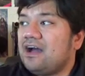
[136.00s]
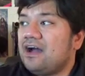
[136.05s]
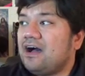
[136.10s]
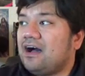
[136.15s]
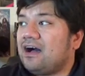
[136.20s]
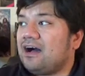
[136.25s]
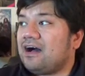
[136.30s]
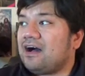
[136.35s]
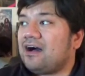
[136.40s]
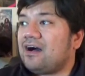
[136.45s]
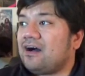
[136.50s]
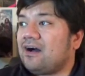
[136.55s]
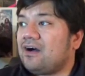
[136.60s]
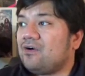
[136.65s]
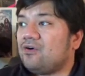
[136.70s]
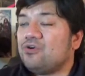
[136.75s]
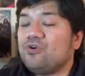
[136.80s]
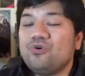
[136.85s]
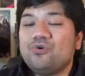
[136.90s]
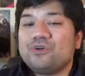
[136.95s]

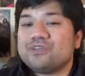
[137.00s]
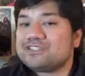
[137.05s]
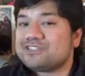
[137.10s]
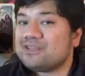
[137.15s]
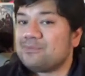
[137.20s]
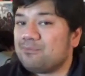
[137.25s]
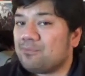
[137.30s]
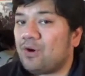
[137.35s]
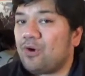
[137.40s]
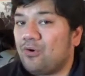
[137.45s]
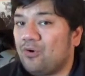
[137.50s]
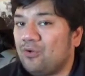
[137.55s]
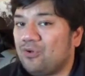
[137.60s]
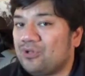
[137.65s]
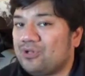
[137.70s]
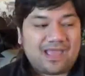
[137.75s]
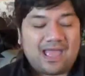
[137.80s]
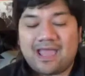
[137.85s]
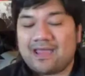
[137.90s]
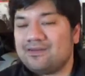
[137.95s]
Uh, who is the
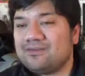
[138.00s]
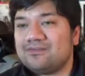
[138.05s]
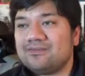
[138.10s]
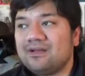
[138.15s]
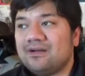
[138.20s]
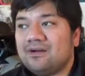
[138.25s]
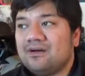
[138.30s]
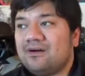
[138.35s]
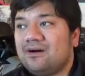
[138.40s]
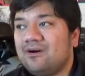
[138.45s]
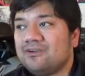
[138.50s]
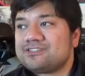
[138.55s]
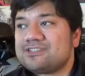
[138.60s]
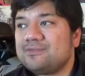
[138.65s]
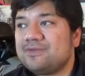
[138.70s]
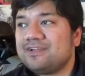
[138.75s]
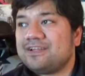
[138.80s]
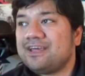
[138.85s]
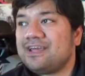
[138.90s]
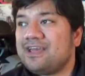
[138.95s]
mole? And
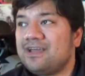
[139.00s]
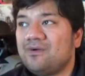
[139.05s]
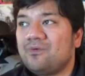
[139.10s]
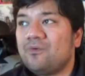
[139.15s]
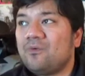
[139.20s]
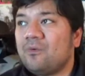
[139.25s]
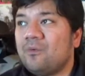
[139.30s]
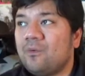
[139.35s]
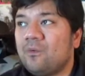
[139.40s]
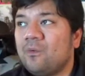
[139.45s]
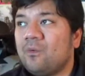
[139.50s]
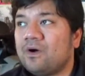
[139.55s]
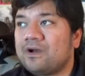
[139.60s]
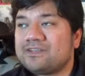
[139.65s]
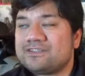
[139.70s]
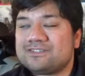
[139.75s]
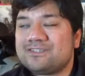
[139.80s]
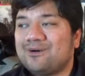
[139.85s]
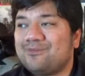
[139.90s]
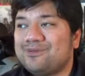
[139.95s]
ultimately, what
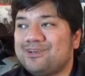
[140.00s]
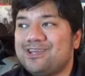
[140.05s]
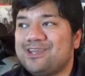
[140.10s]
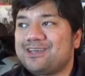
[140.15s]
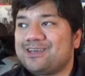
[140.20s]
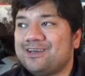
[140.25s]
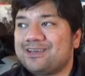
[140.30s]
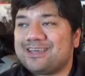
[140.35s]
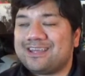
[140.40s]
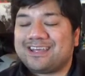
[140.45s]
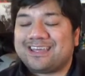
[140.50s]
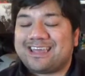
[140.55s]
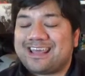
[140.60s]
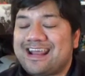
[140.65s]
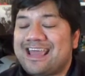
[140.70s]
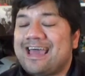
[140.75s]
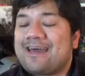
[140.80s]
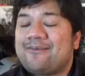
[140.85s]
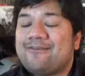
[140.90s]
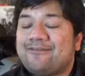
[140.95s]
is Dominika going to get
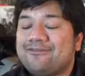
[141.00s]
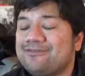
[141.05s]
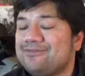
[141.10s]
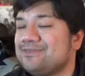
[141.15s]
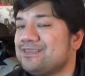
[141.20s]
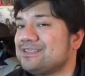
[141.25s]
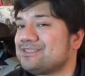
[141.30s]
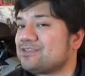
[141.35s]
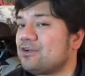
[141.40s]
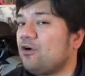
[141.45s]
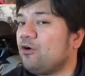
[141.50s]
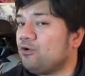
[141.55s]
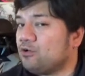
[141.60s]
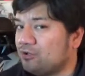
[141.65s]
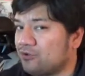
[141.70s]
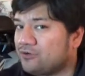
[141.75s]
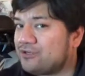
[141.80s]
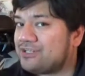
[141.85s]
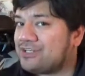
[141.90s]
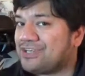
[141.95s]
out of this
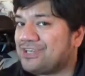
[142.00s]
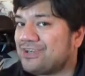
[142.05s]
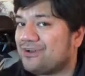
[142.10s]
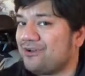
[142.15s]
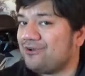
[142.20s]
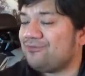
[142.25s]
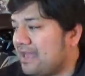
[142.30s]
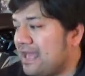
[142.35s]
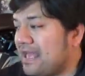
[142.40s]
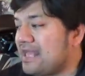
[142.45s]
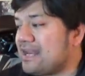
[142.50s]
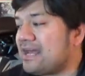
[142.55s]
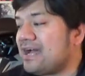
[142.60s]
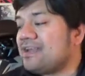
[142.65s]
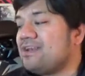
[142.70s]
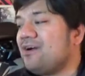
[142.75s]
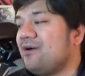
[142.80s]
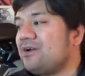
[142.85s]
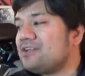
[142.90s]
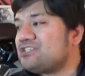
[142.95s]
whole ordeal? And
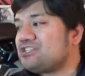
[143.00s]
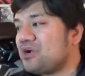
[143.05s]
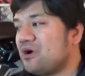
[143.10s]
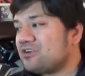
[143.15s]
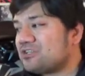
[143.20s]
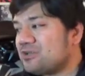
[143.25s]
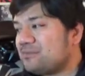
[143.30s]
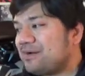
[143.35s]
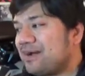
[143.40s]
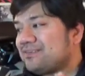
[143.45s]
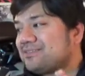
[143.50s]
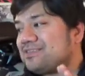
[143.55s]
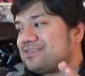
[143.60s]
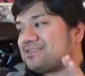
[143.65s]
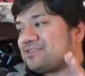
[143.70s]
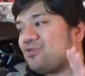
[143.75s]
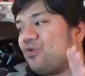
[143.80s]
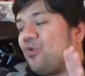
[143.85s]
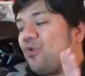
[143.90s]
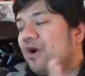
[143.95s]
I know I joked about
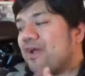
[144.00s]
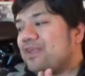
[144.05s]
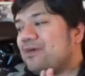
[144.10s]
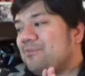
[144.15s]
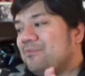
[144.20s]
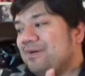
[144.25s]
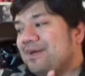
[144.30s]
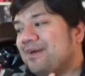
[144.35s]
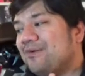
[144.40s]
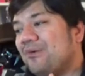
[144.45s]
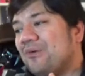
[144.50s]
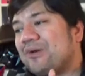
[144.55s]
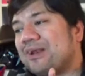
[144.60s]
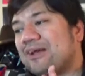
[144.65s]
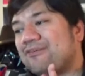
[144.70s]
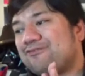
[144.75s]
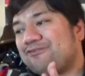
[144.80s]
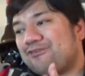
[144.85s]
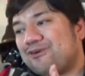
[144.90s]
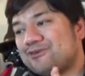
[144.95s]
this quite a bit when
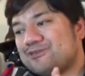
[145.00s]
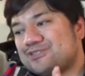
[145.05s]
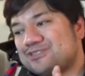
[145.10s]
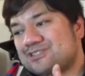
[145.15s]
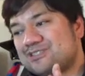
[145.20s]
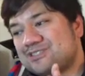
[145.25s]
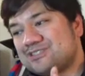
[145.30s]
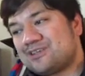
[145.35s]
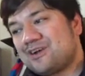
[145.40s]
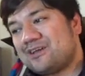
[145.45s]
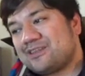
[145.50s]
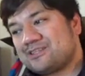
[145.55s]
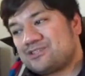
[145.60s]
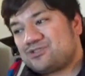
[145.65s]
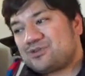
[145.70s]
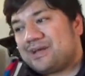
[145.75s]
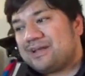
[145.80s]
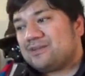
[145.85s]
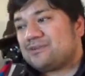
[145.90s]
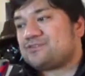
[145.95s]
I first saw the
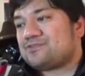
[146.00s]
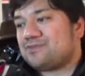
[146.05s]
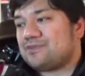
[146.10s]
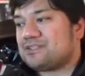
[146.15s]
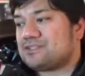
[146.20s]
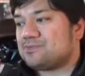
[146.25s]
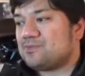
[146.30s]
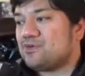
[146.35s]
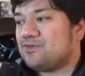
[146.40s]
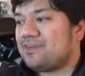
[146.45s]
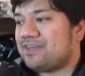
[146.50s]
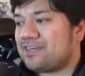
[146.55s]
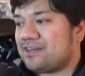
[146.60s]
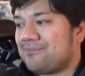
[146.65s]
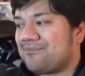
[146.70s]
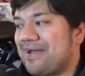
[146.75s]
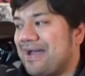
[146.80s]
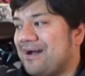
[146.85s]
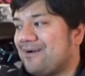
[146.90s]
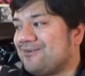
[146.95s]
trailers for this movie
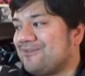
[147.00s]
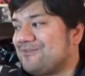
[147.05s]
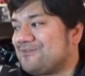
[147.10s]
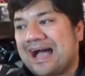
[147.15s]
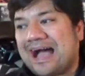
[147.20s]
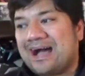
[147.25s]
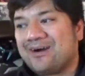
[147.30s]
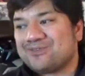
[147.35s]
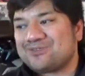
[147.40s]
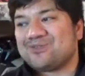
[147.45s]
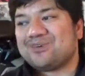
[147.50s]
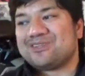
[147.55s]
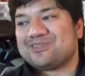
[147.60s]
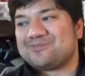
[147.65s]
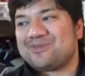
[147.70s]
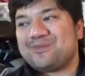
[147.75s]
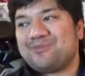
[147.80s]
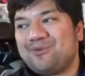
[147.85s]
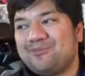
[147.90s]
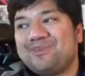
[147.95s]
come out. I was one of
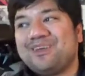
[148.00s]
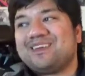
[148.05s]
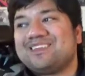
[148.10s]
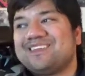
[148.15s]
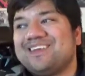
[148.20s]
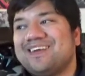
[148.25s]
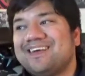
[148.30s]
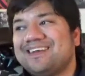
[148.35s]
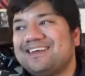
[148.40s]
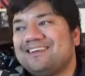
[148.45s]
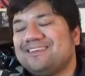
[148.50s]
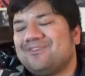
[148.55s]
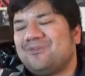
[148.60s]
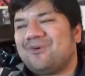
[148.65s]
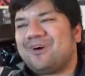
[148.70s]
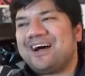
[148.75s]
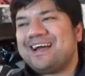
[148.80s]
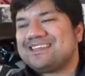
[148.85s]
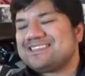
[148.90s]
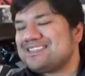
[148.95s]
those people being like,
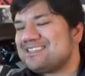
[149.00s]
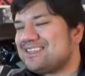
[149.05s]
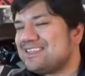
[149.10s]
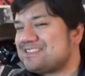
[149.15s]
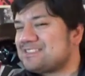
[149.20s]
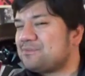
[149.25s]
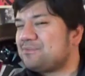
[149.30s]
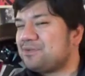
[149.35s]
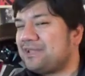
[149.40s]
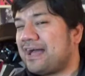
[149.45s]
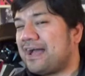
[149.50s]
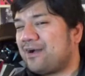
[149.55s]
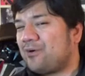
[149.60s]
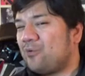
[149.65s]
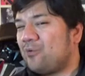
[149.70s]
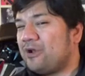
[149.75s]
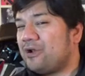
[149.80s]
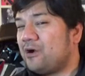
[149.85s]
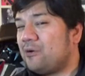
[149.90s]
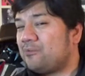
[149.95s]
why isn't this a Black
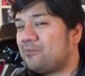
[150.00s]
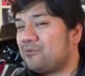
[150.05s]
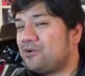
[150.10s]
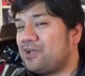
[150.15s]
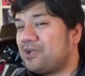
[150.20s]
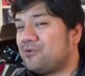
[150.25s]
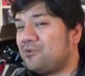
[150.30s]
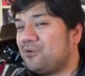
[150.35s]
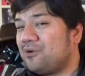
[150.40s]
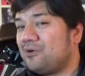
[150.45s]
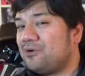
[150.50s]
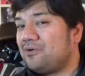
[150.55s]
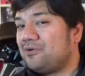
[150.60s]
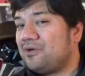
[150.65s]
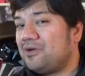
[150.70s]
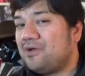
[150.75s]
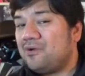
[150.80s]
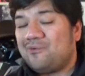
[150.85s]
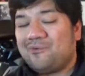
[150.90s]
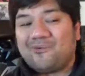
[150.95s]
Widow prequel?